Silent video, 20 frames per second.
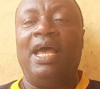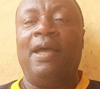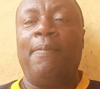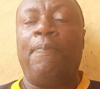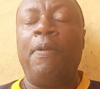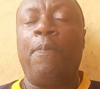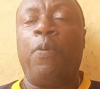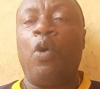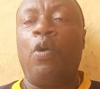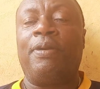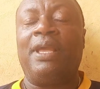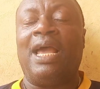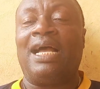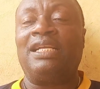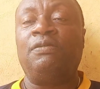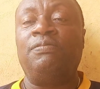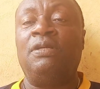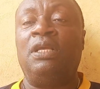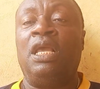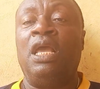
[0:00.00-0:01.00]
people will be
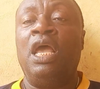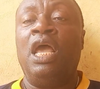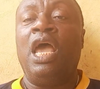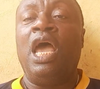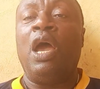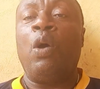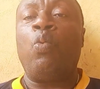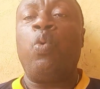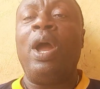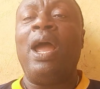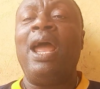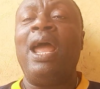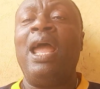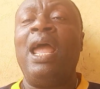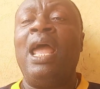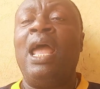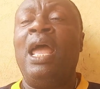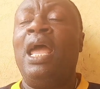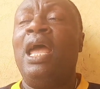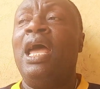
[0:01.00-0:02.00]
asking me,
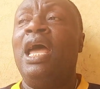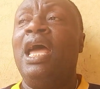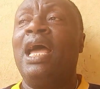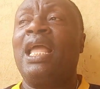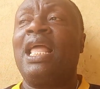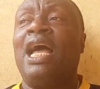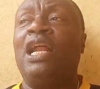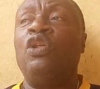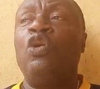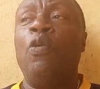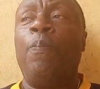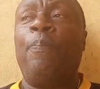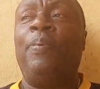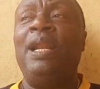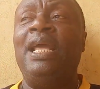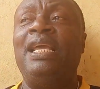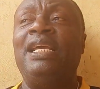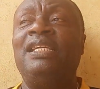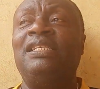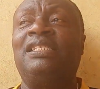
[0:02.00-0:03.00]
where can you
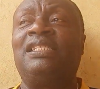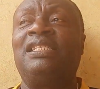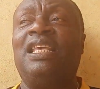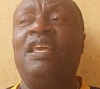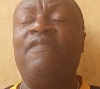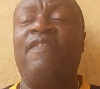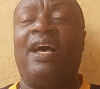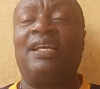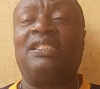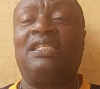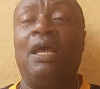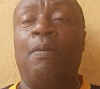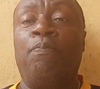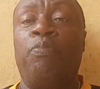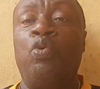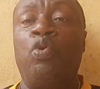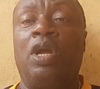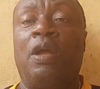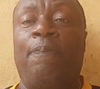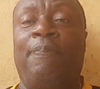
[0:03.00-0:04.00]
please give us the
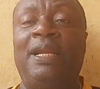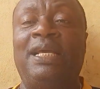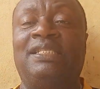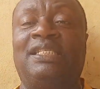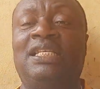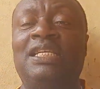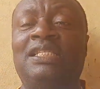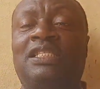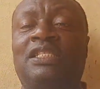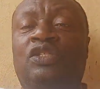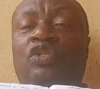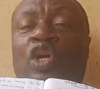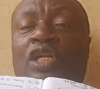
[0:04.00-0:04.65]
book? Please, this is